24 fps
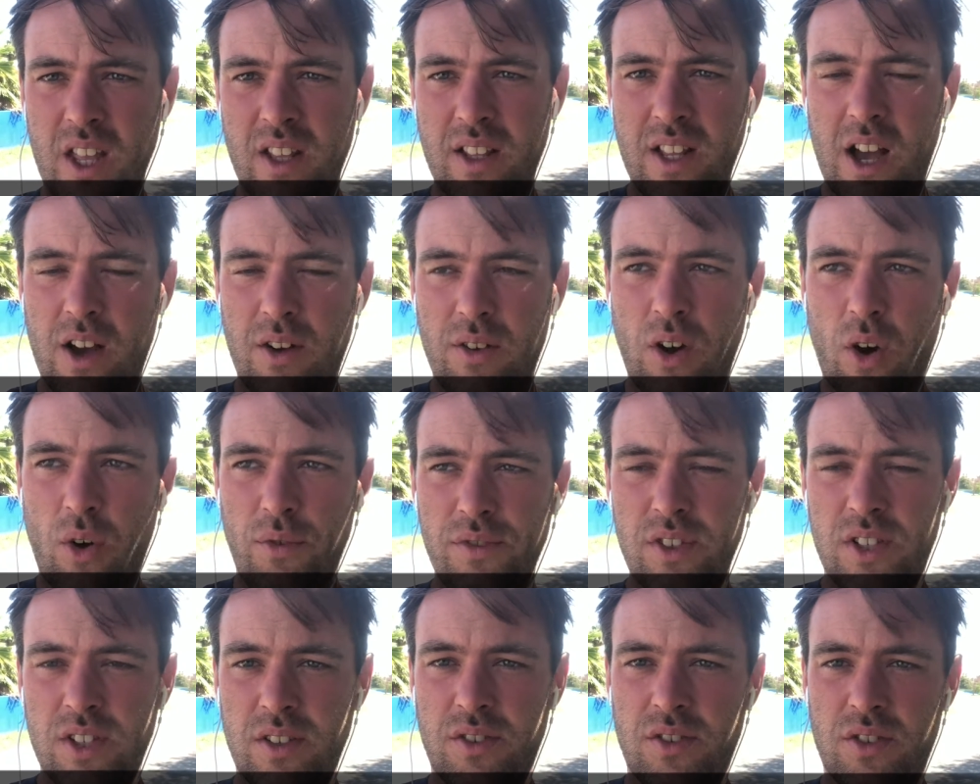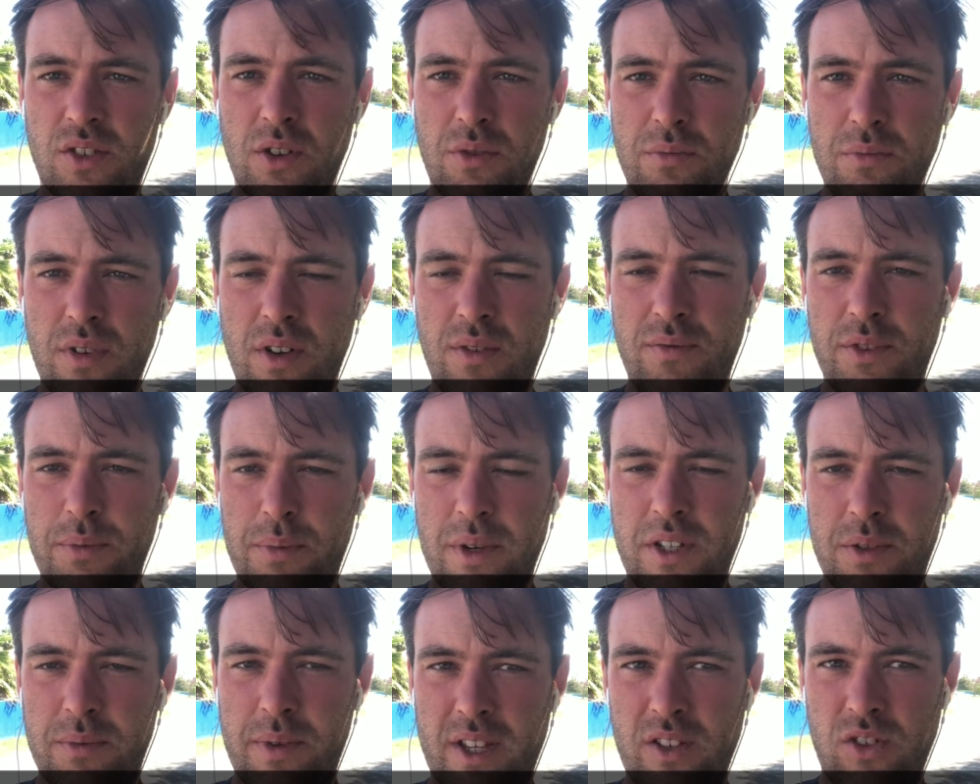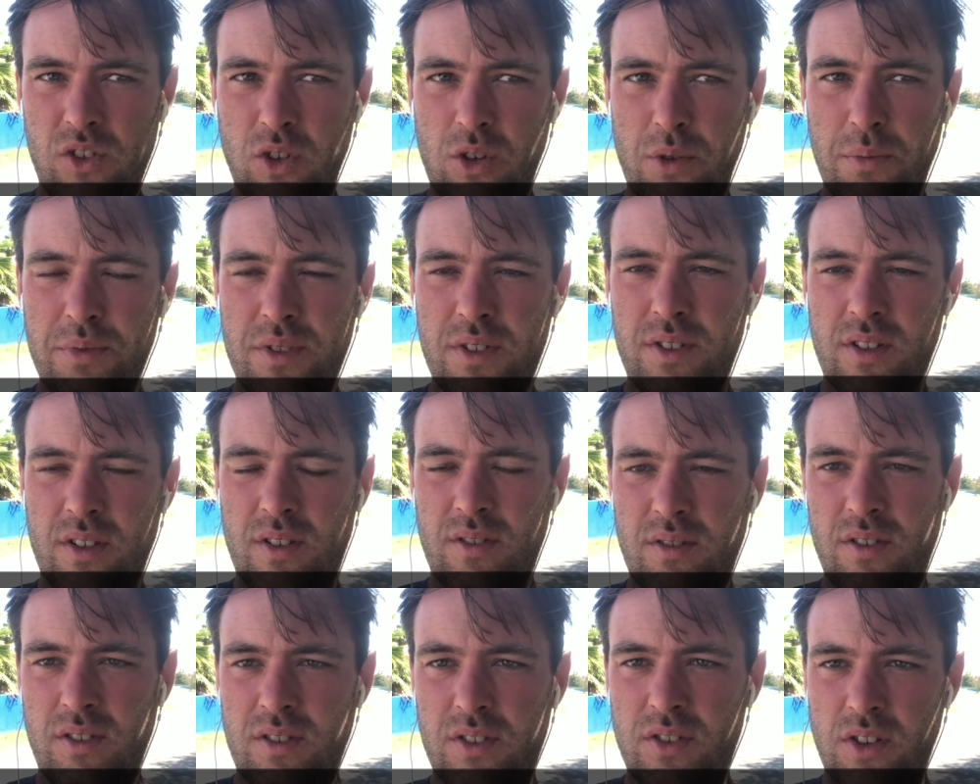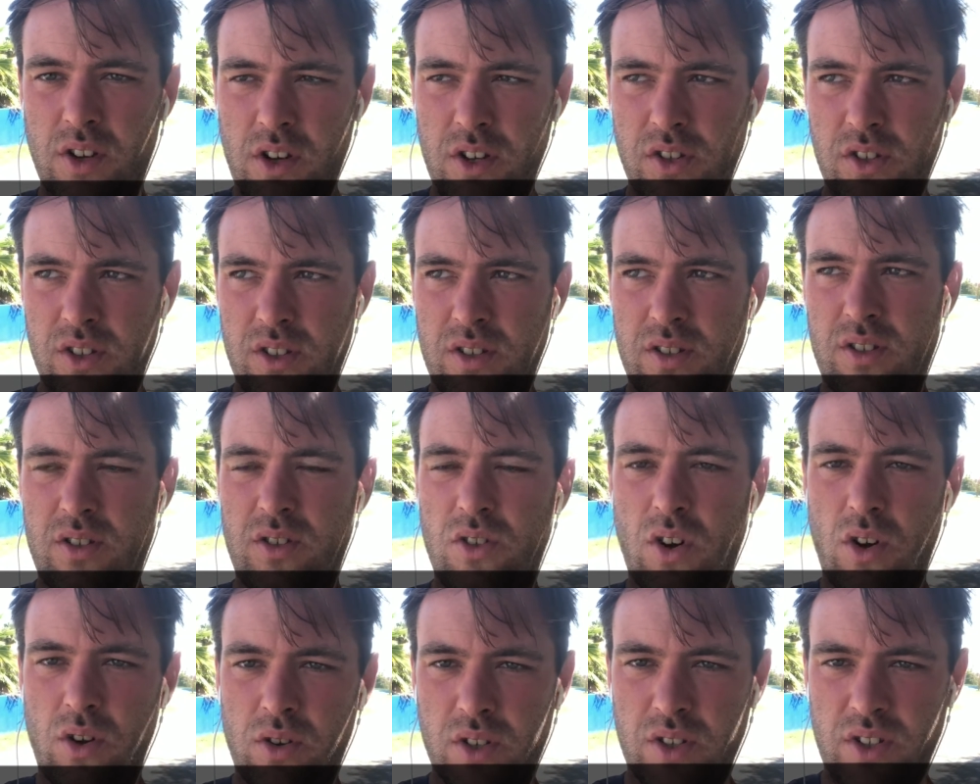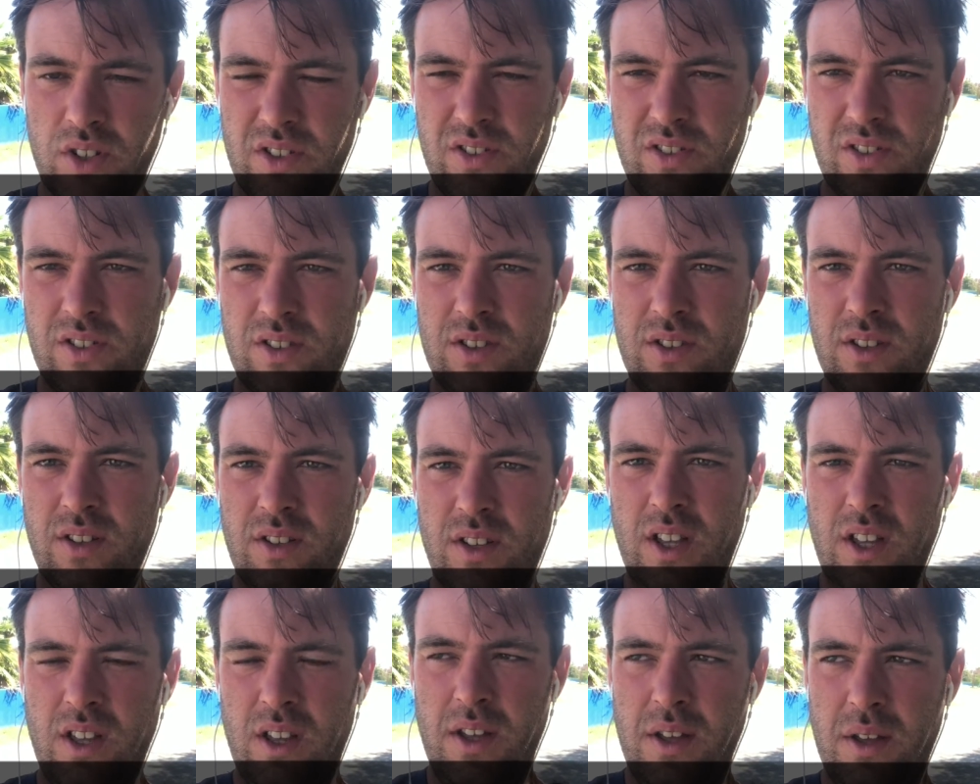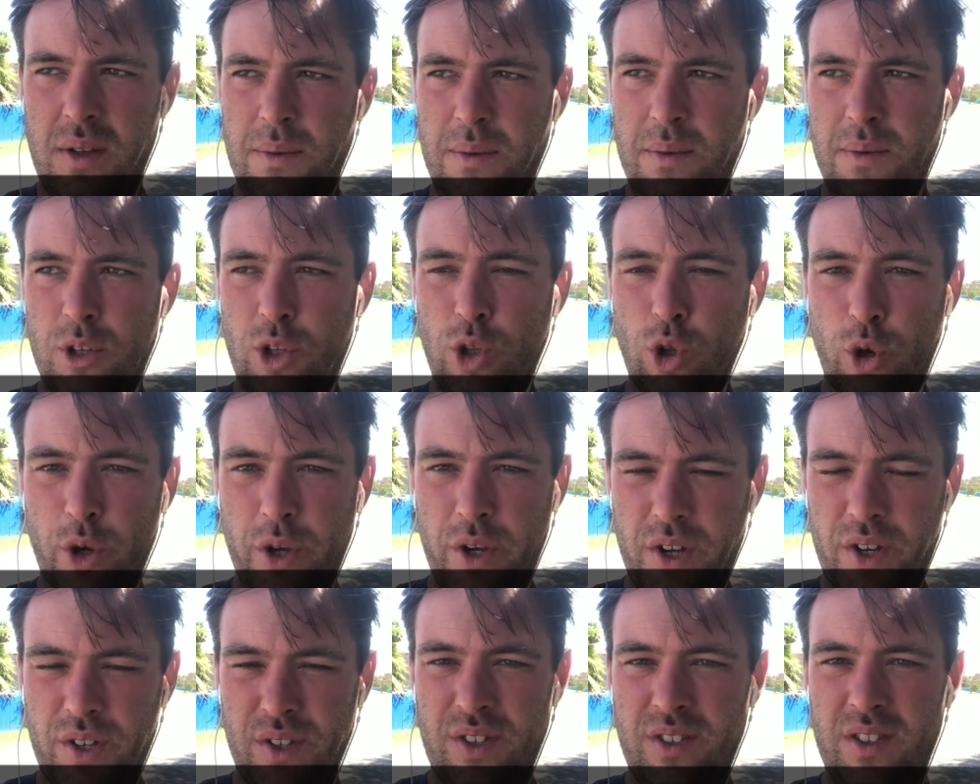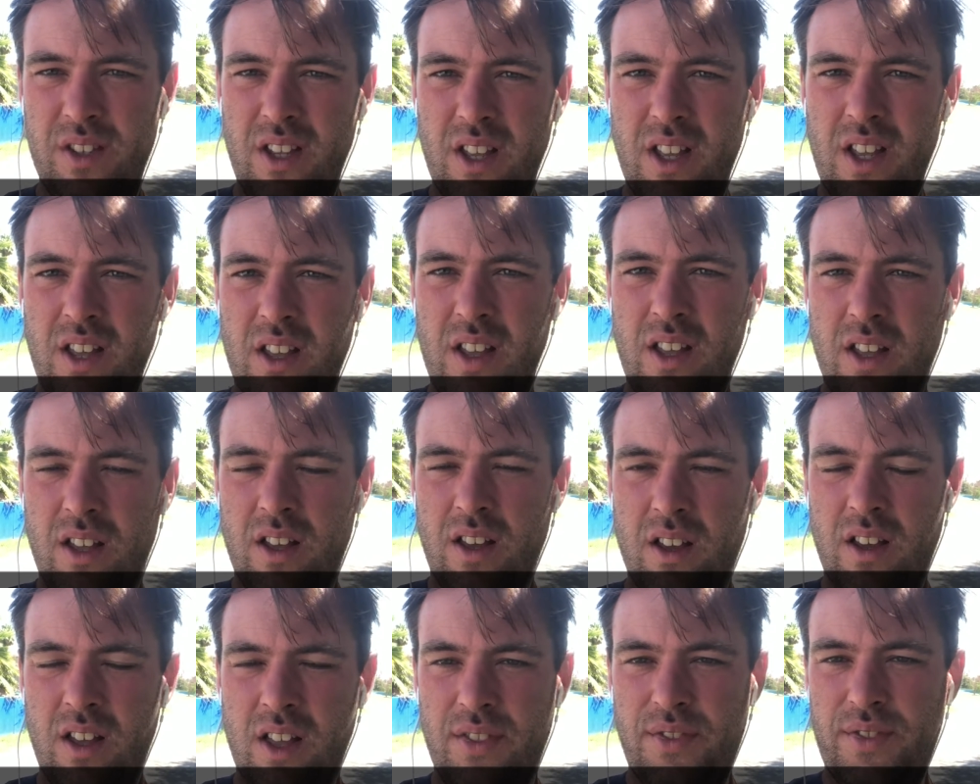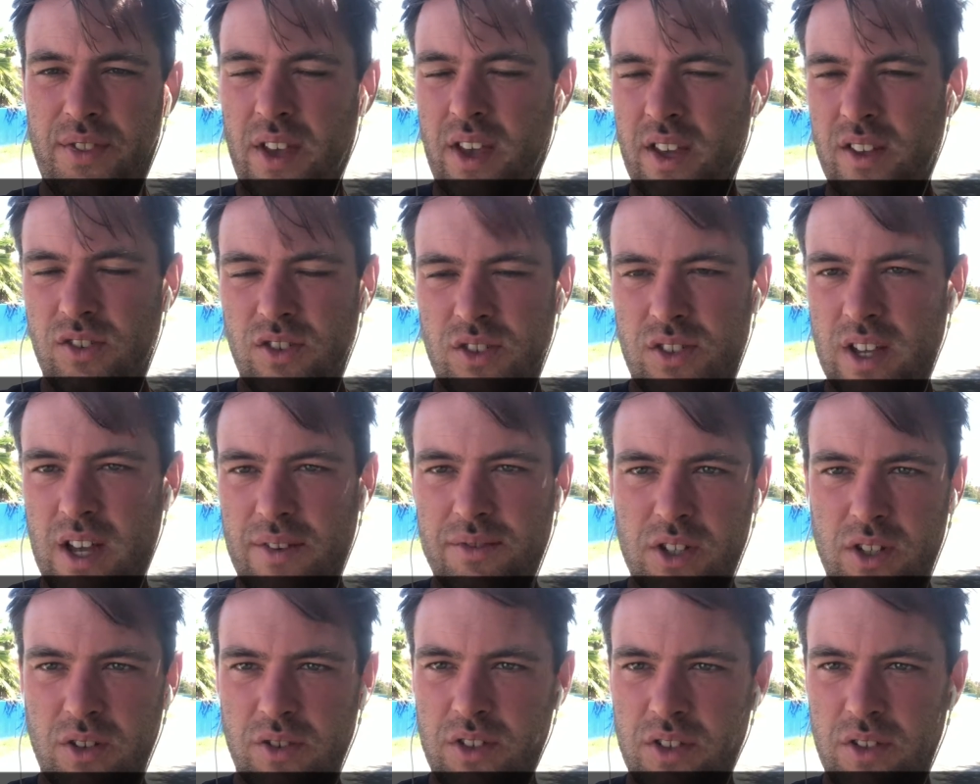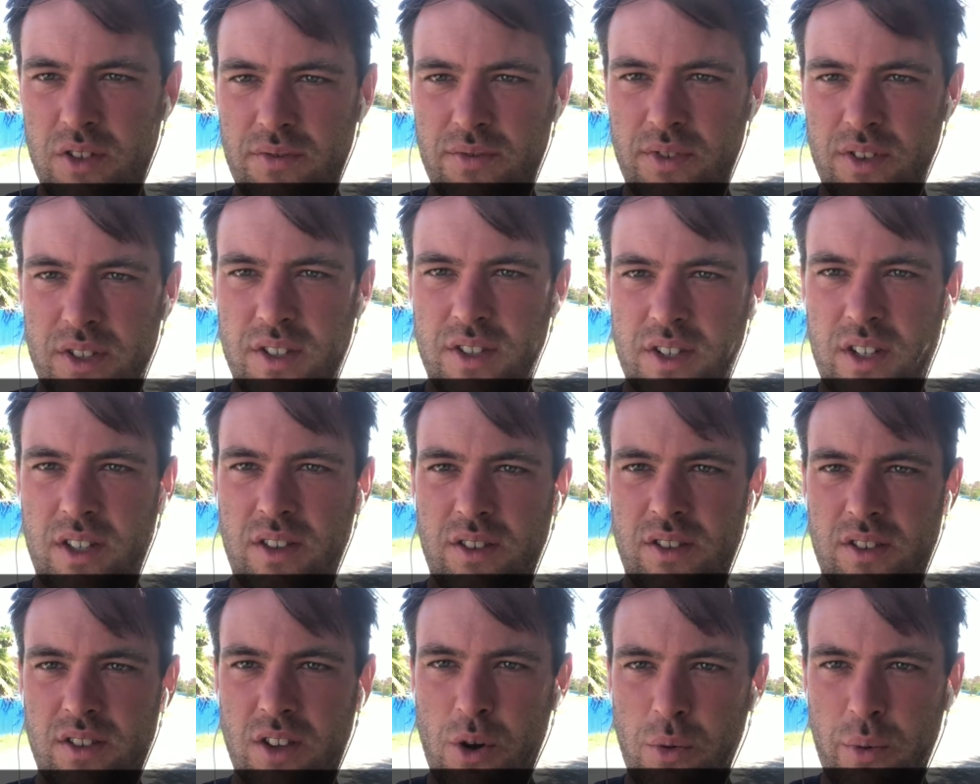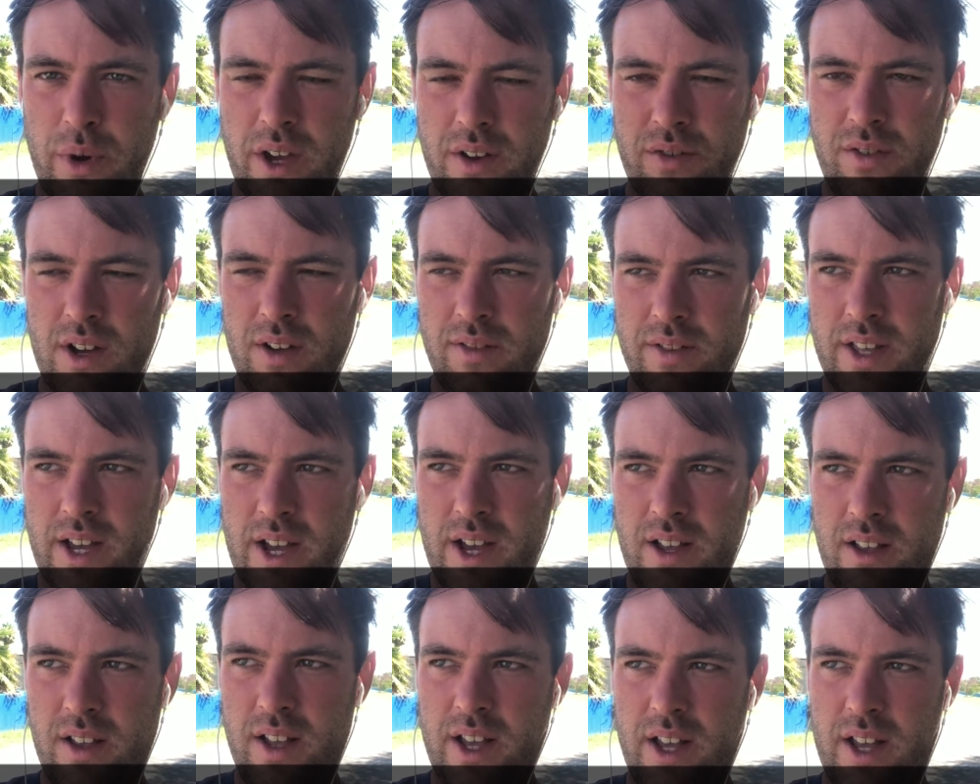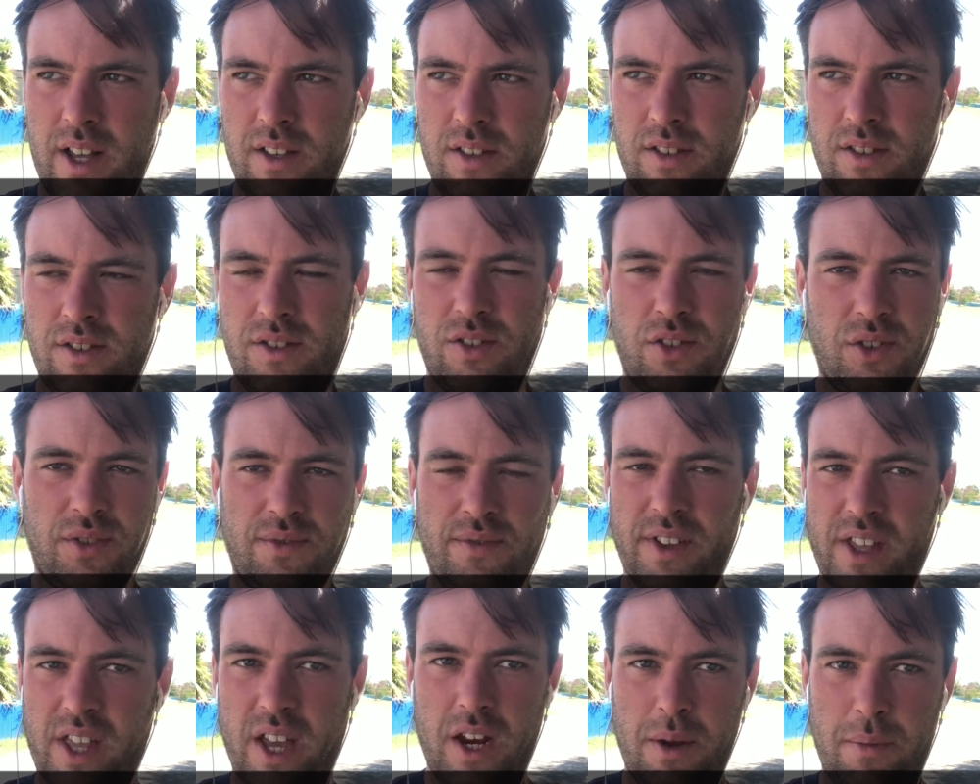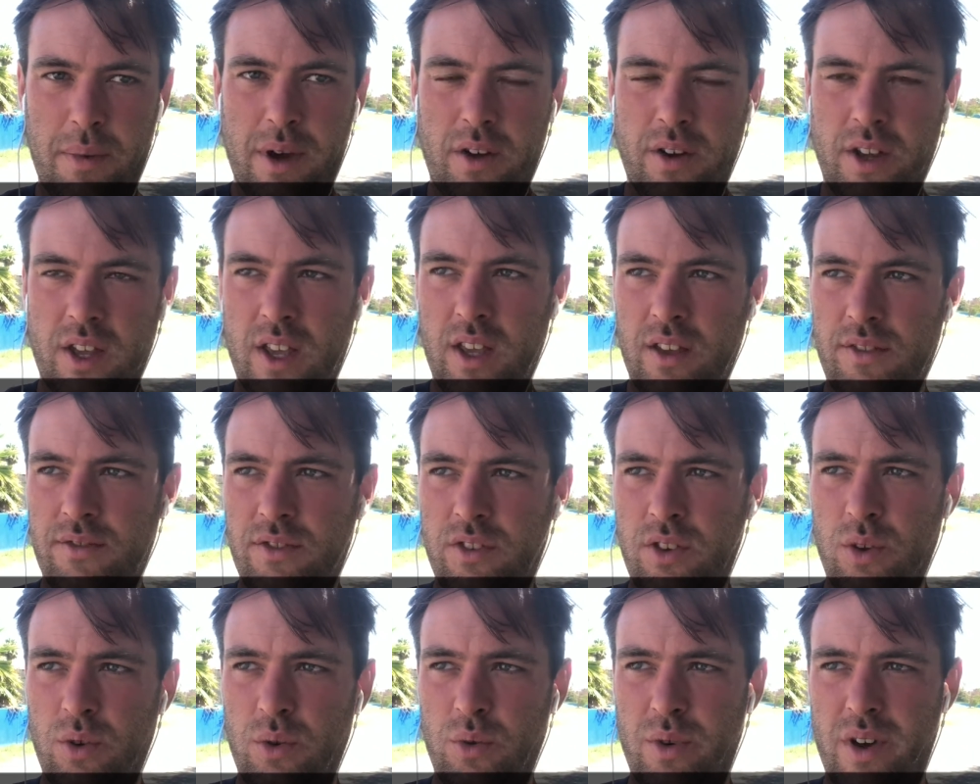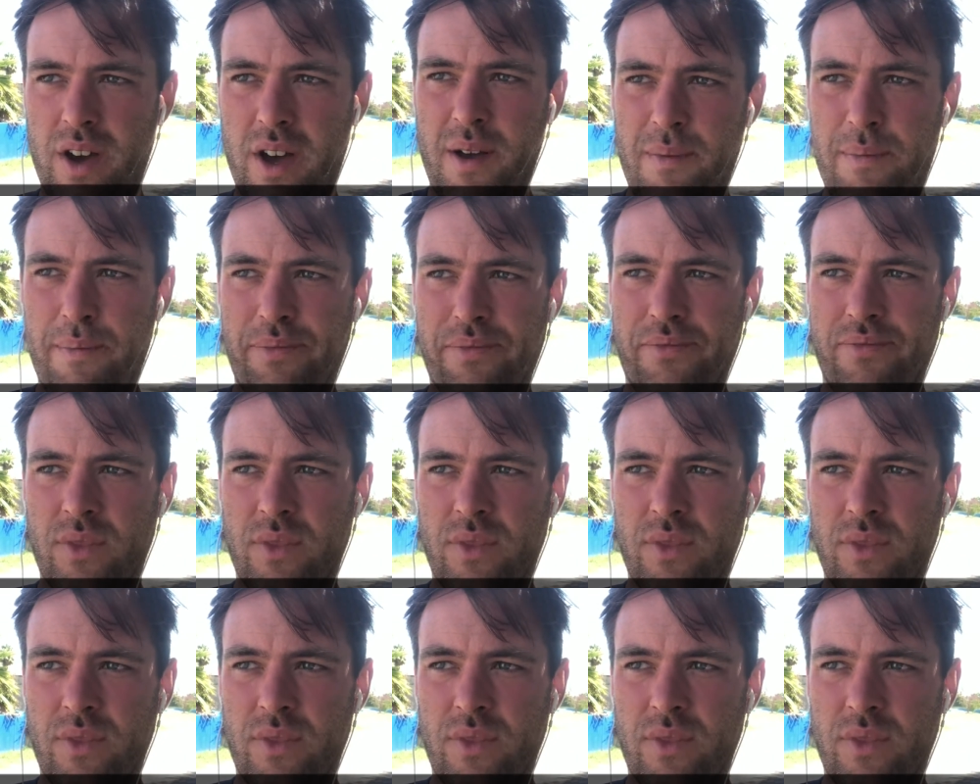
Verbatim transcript: Now, obviously, some of the best paying jobs, surgeons, doctors, lawyers, they just have to go to university. There's no way around that, and just forget about it if you um,